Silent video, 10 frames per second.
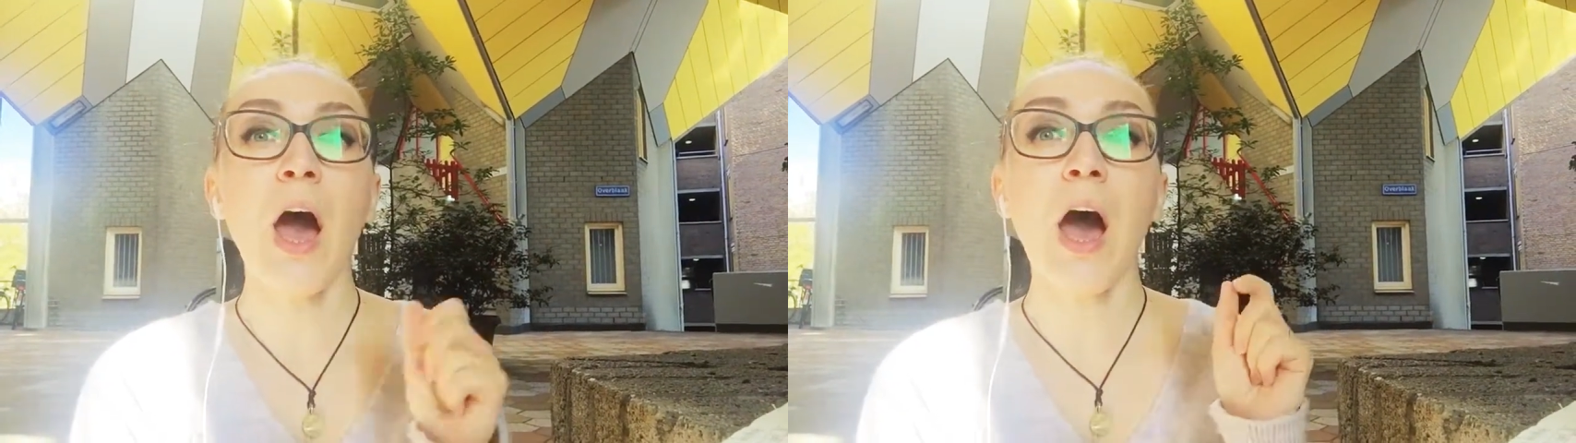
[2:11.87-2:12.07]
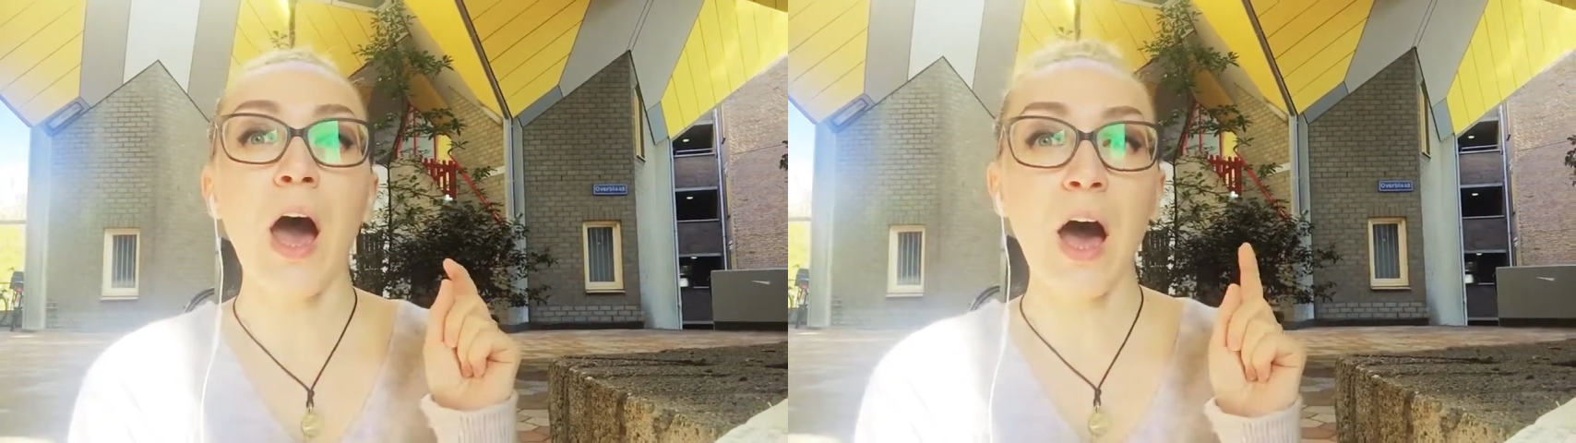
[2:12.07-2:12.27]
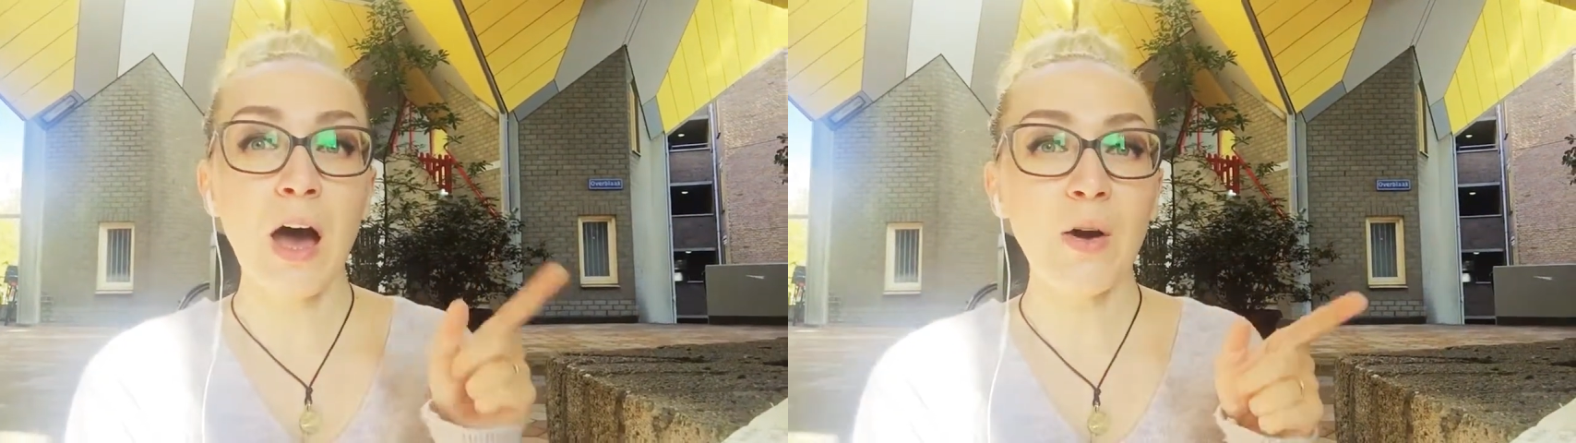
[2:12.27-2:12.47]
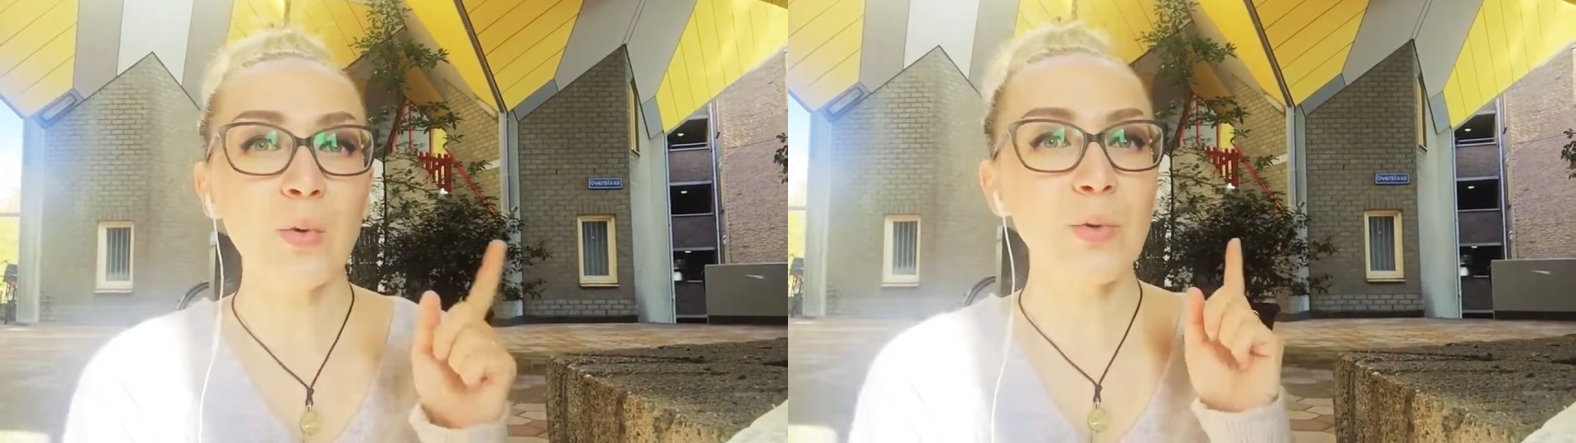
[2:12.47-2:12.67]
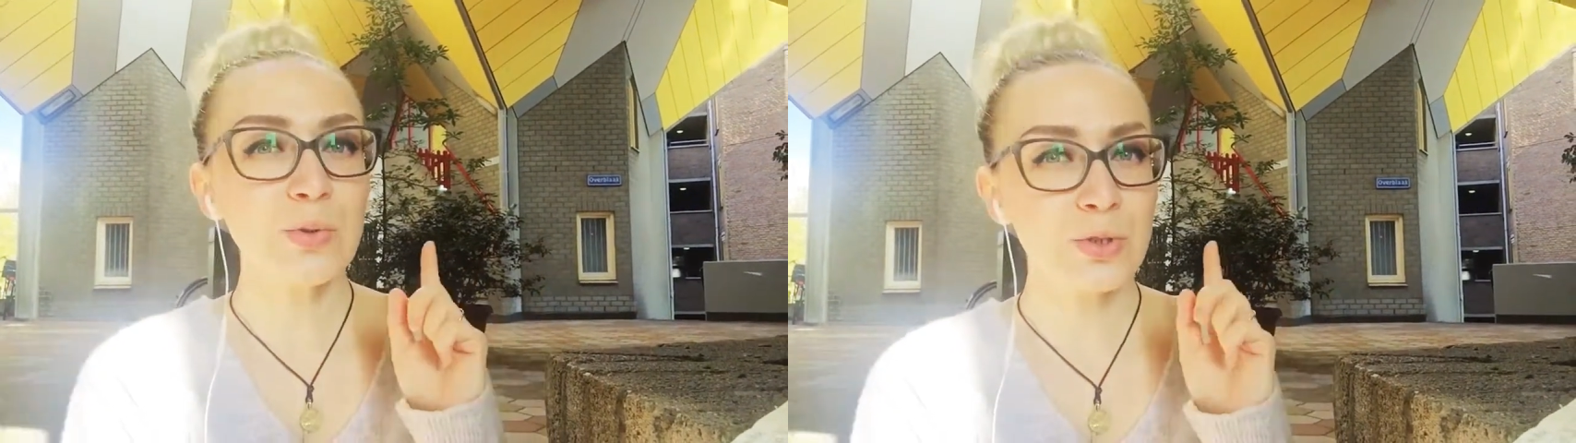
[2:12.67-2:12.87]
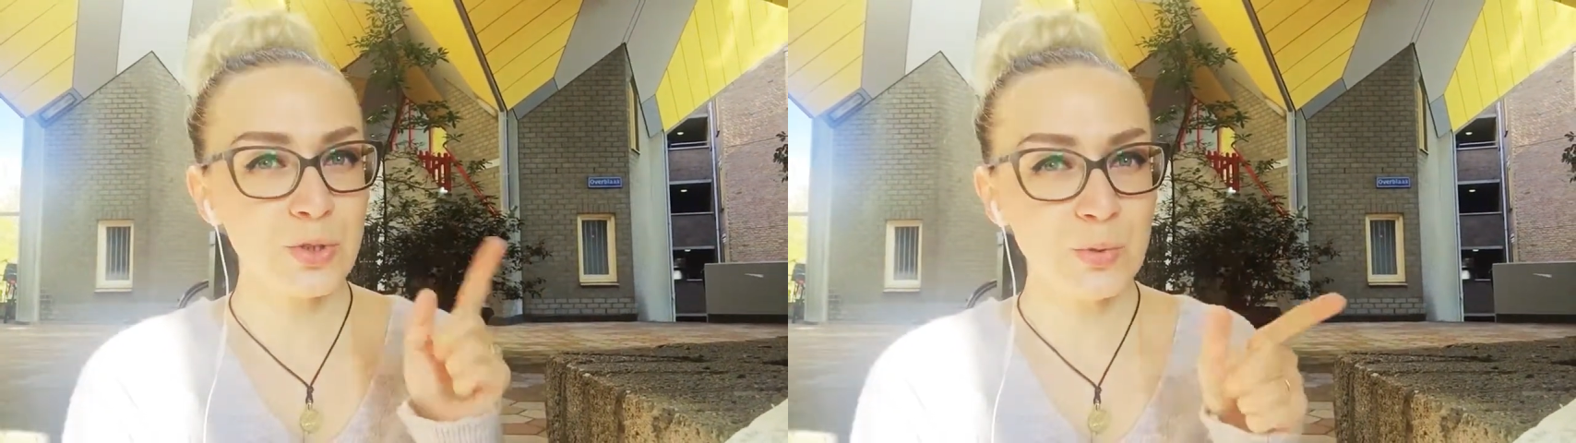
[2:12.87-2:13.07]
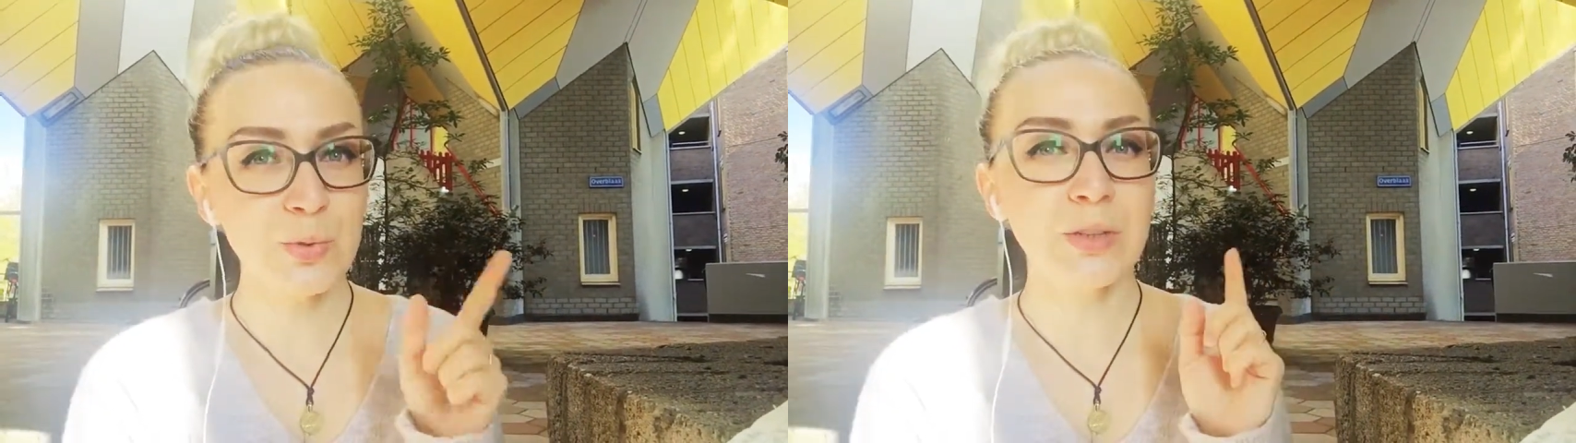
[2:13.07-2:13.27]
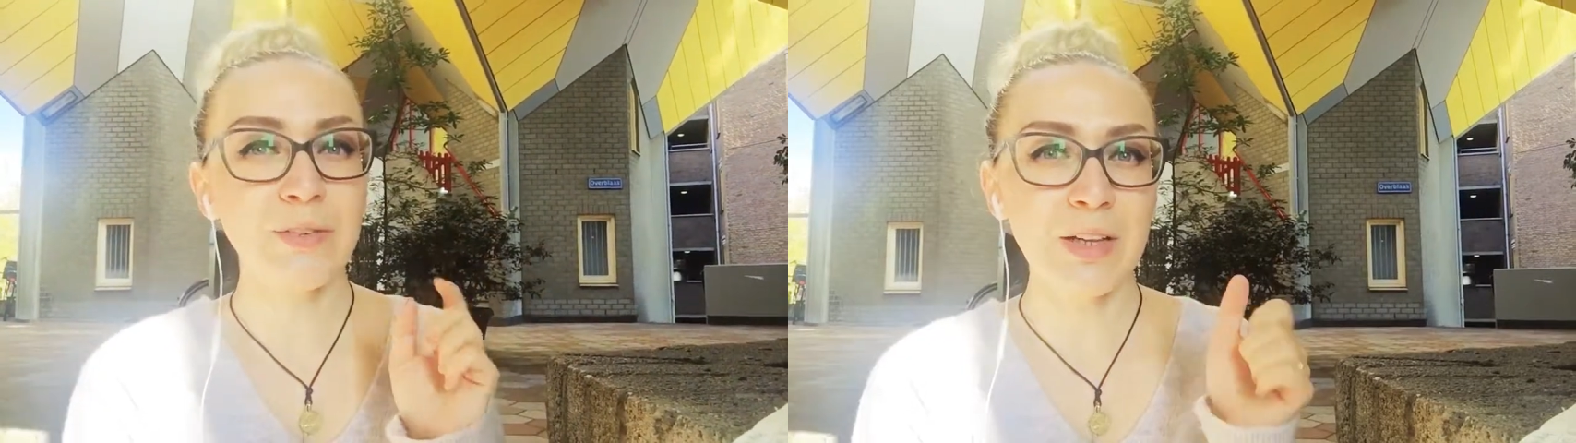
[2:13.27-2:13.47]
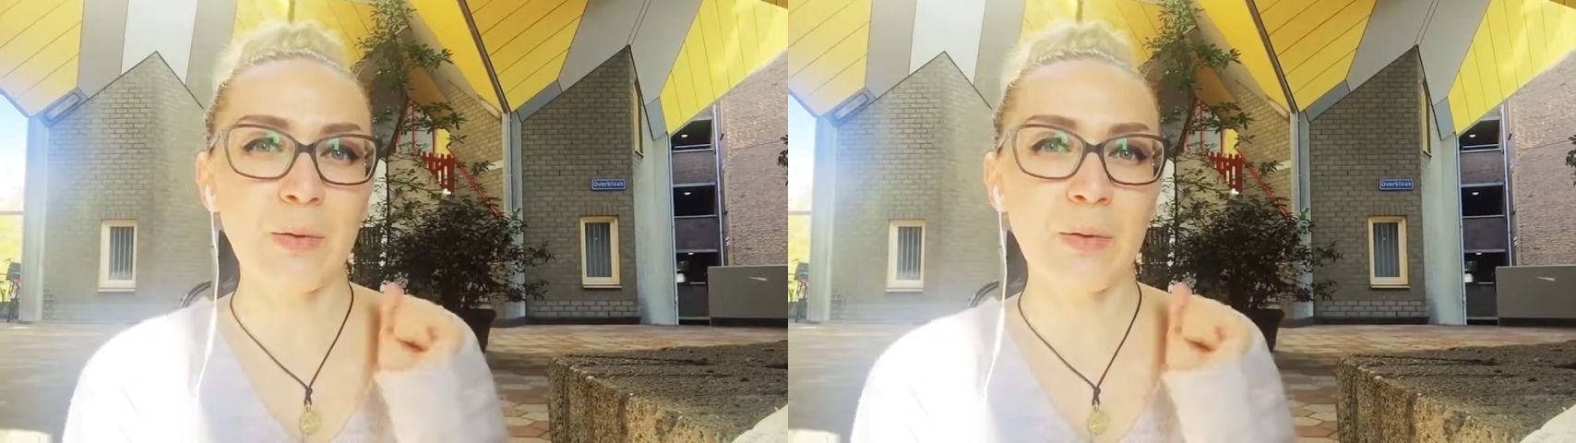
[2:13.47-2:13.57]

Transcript: how to develop